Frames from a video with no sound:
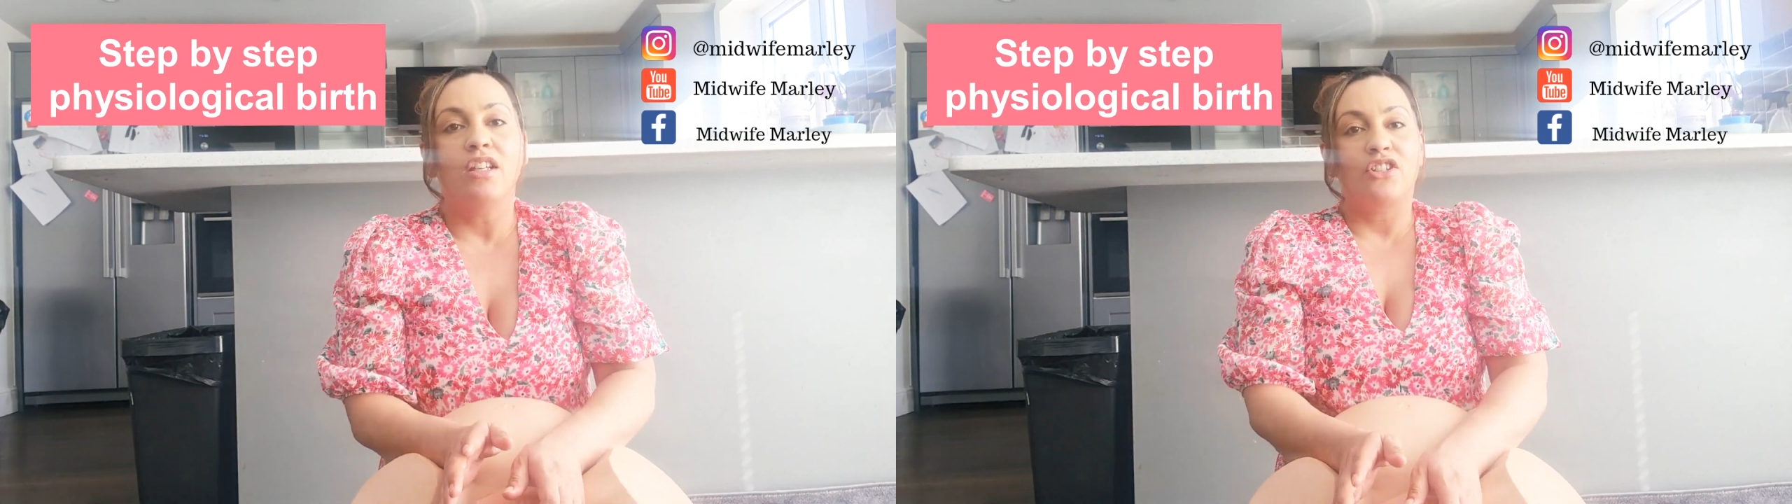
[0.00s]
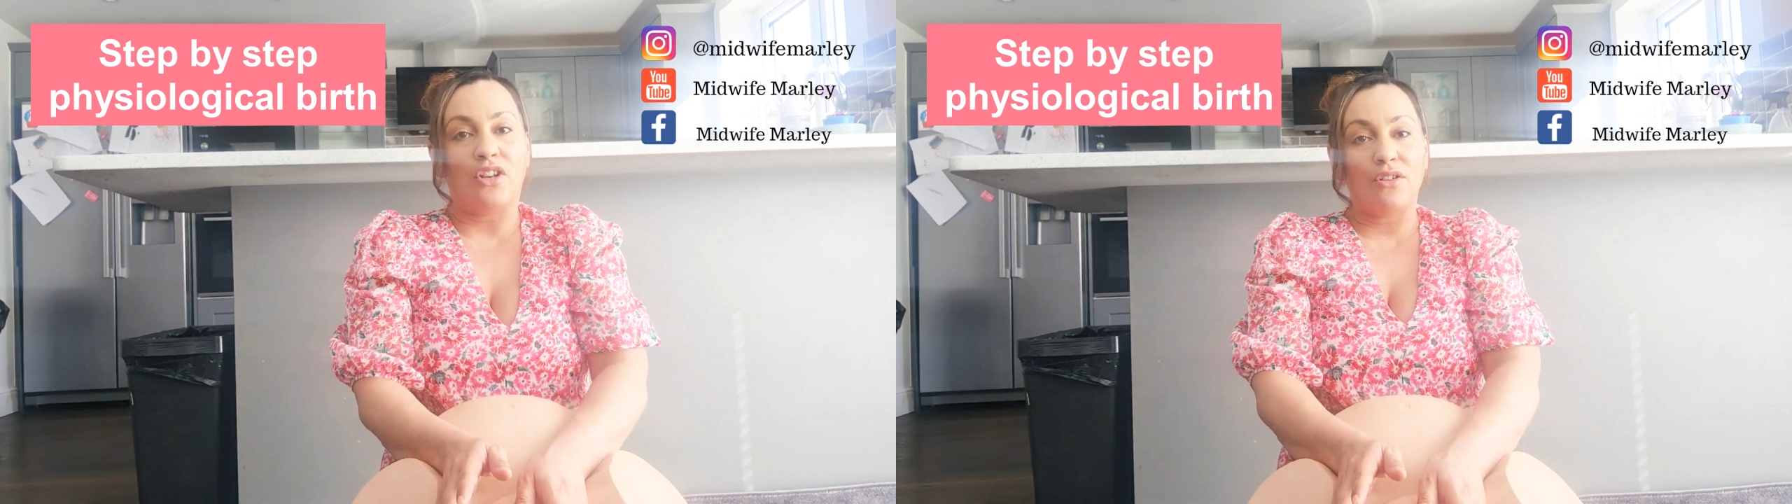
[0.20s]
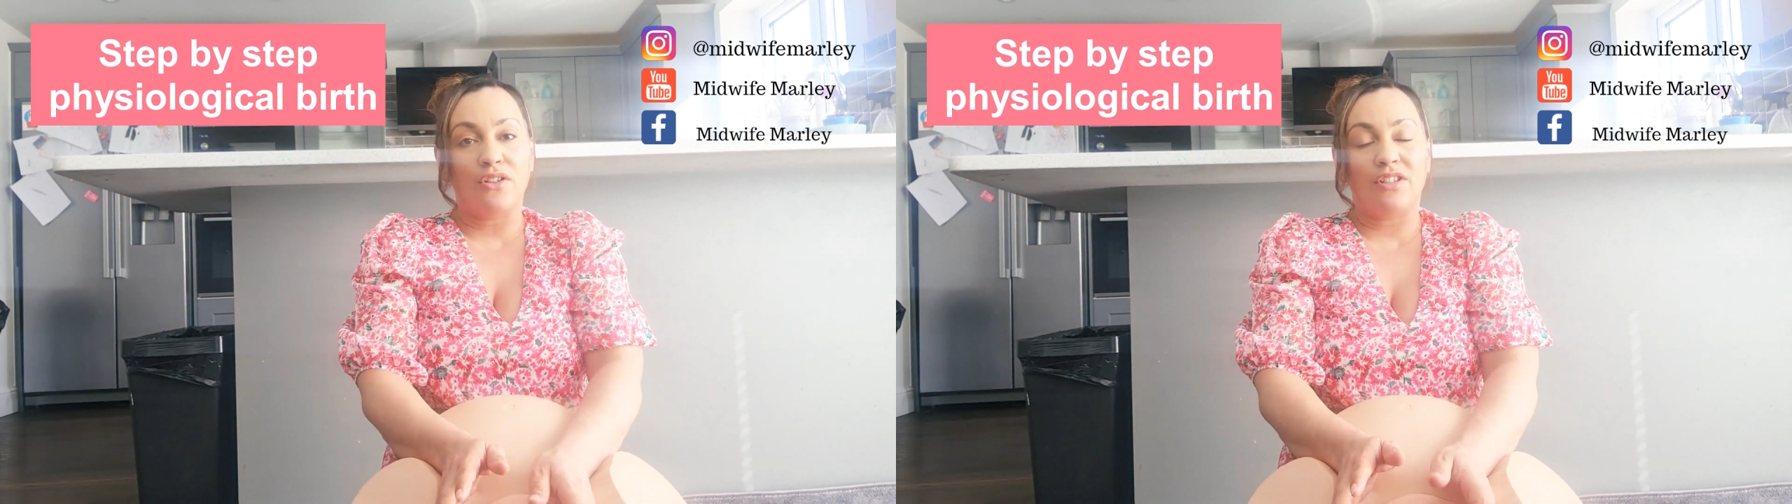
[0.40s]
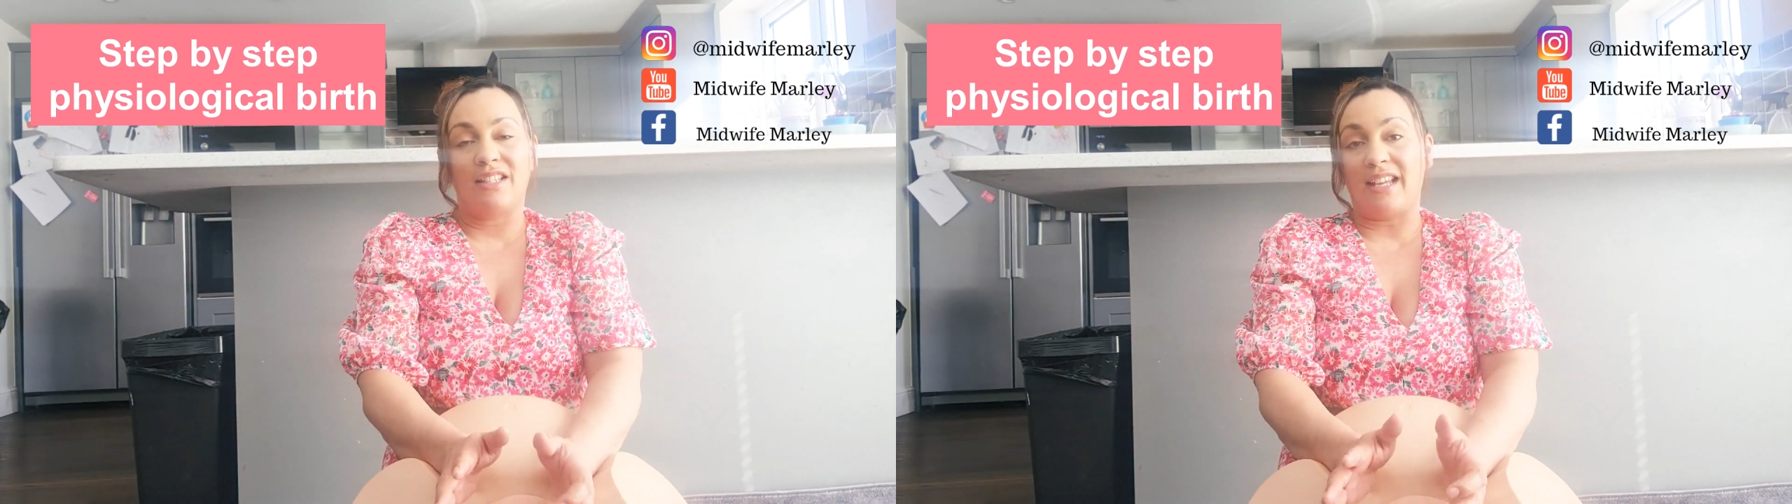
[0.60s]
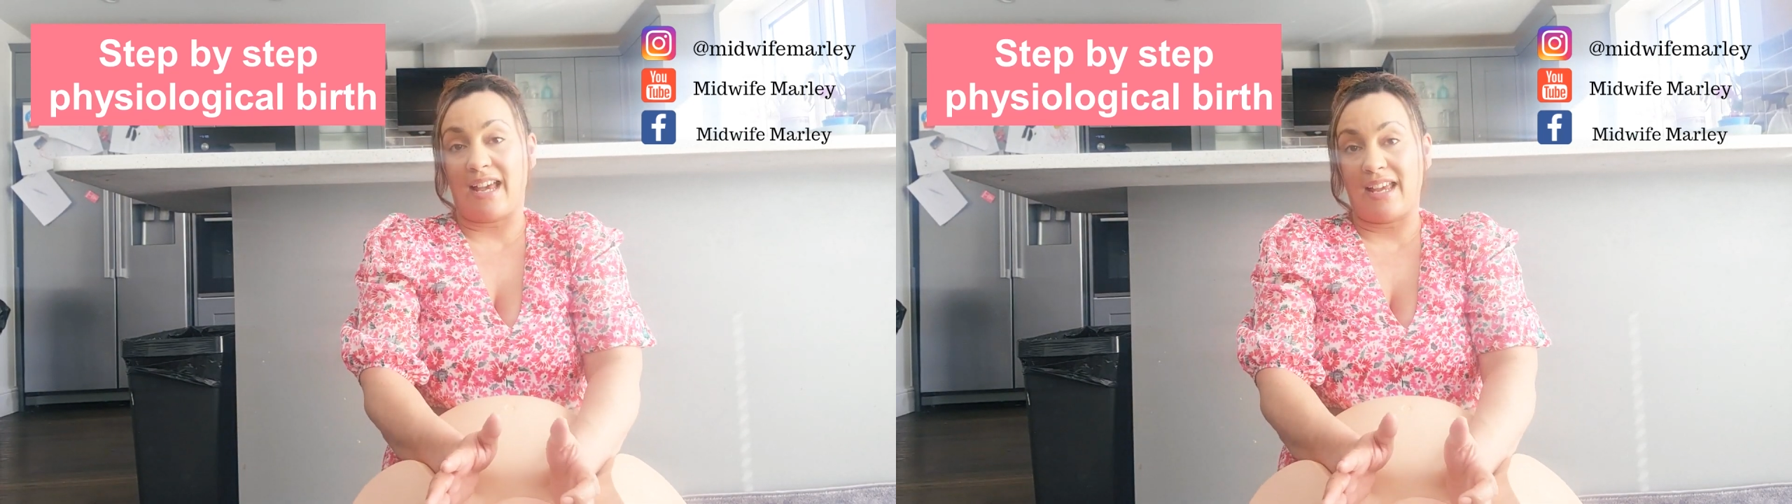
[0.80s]
show you
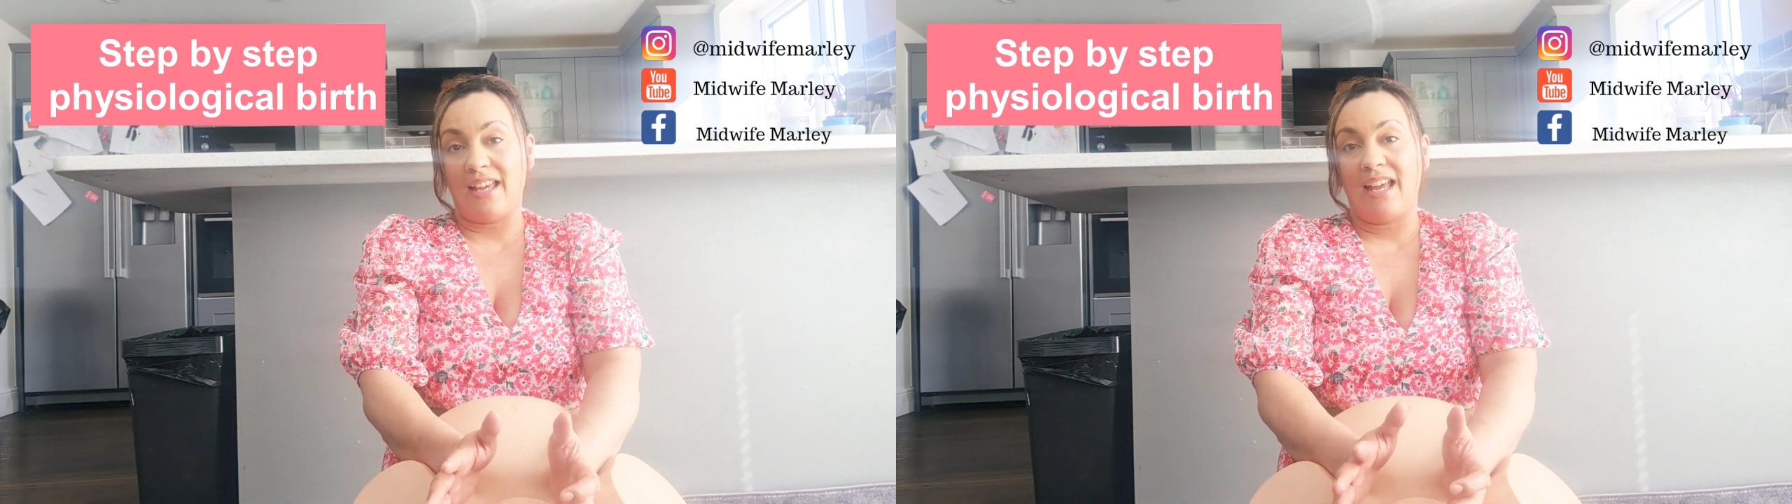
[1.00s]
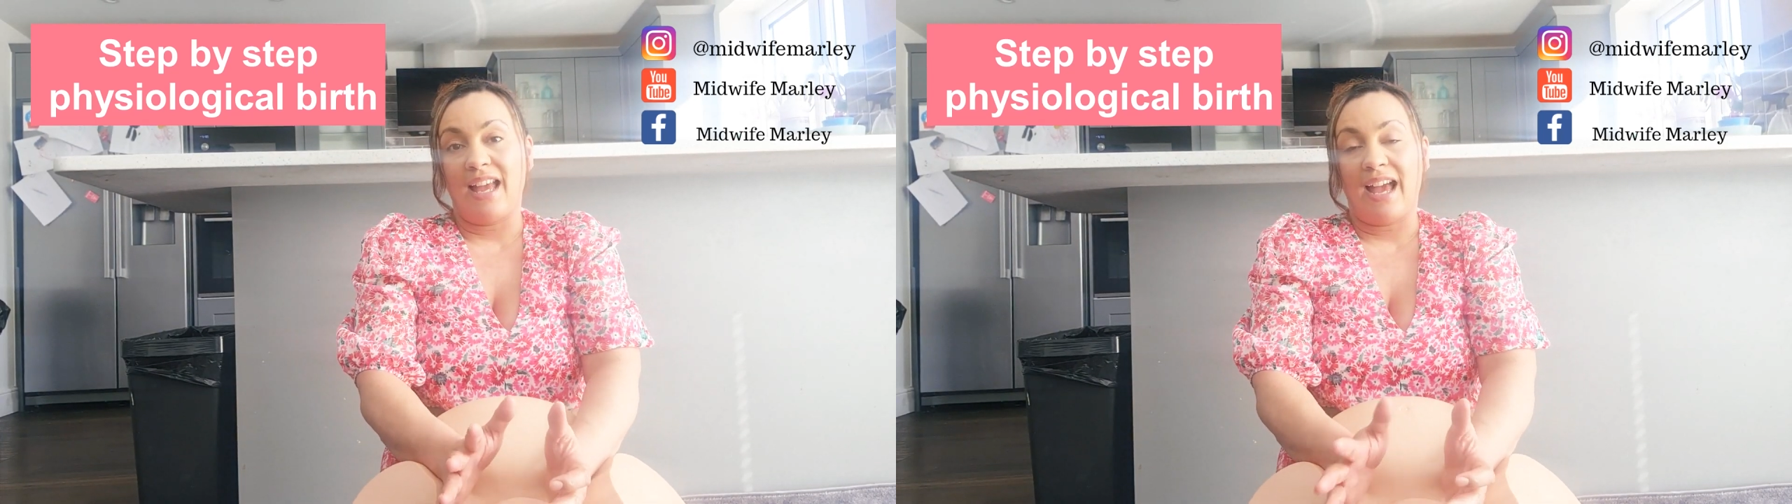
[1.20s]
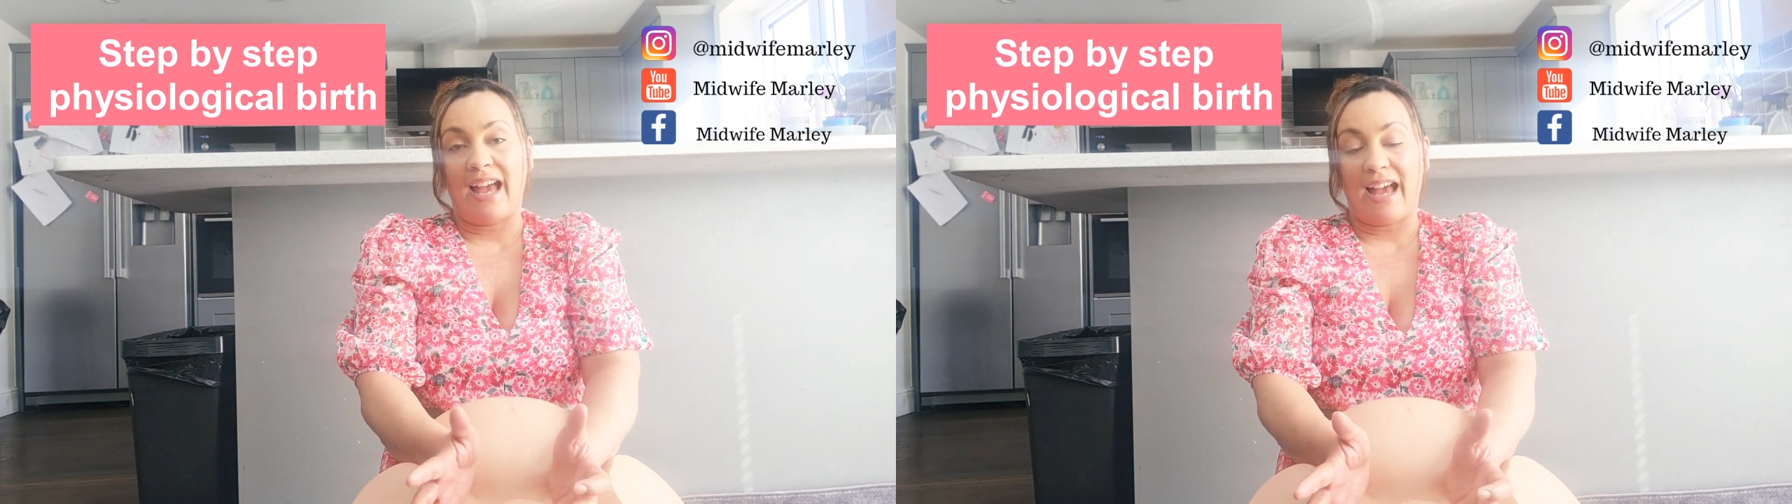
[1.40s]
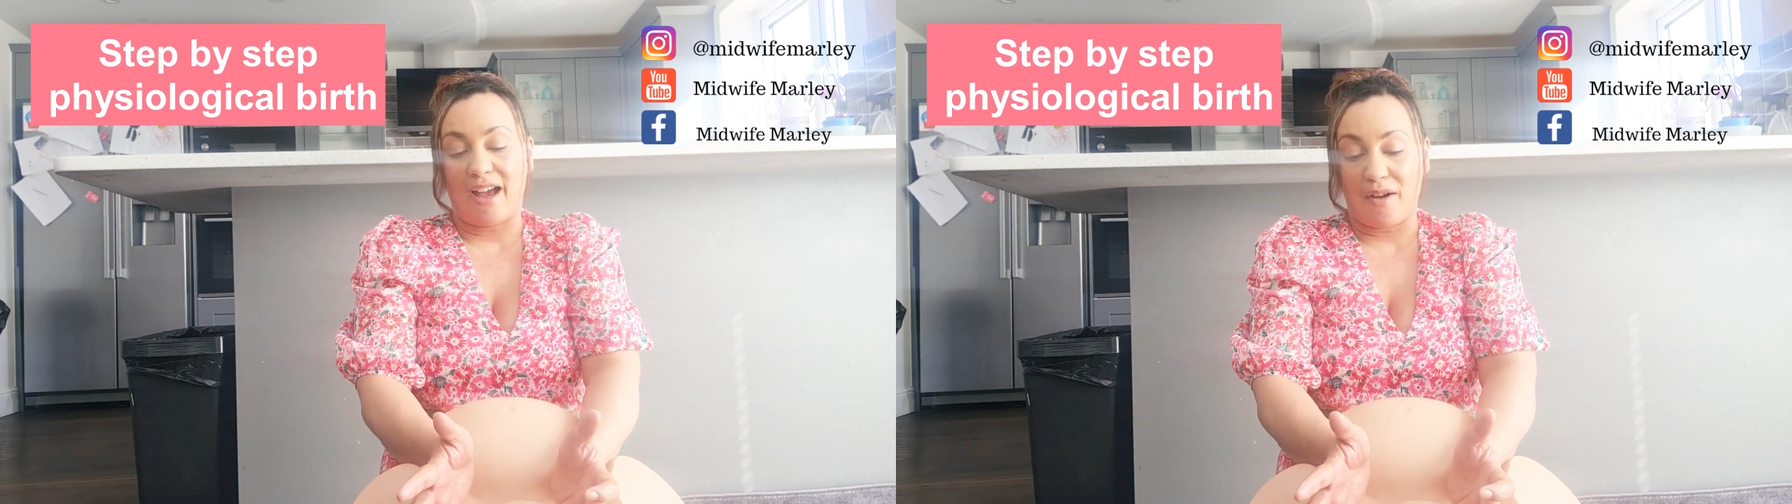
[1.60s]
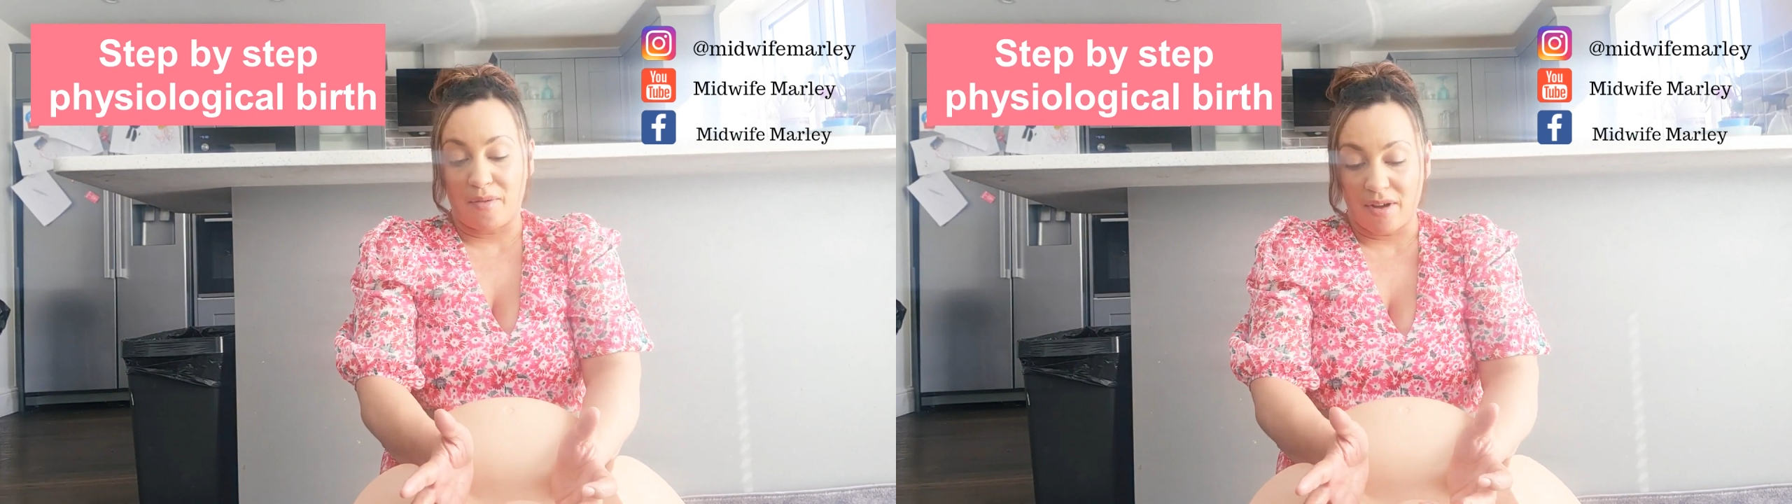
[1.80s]
today
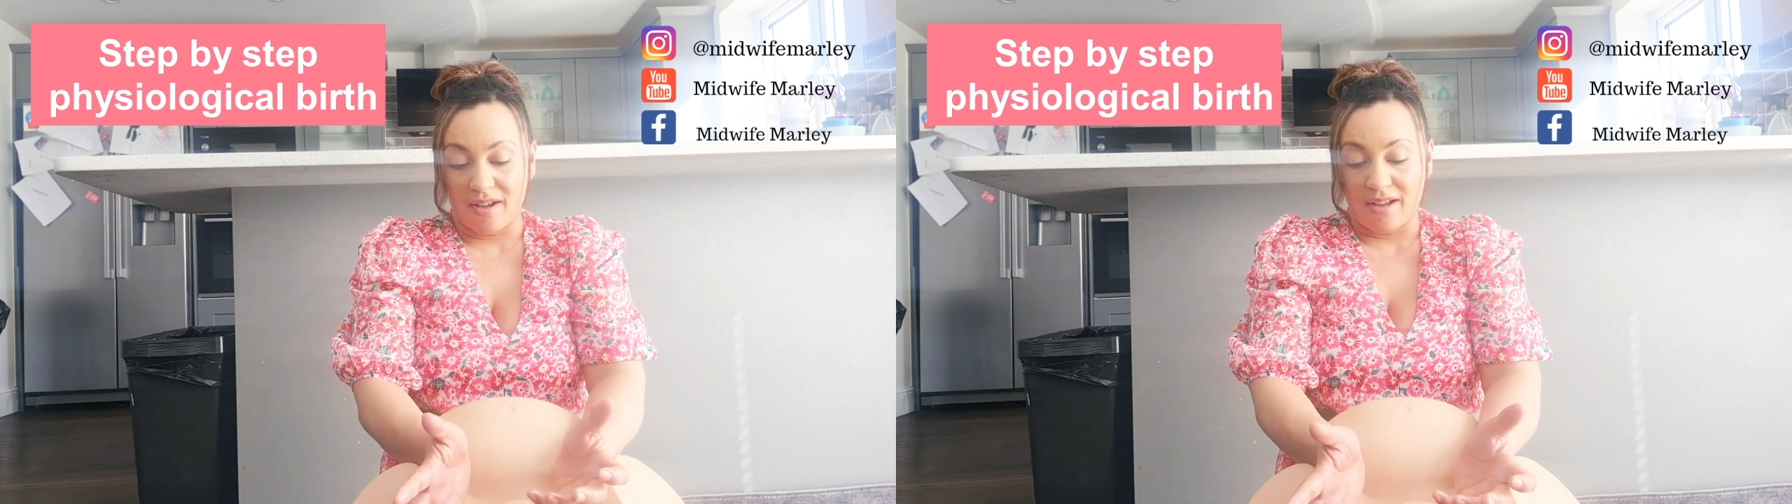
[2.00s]
how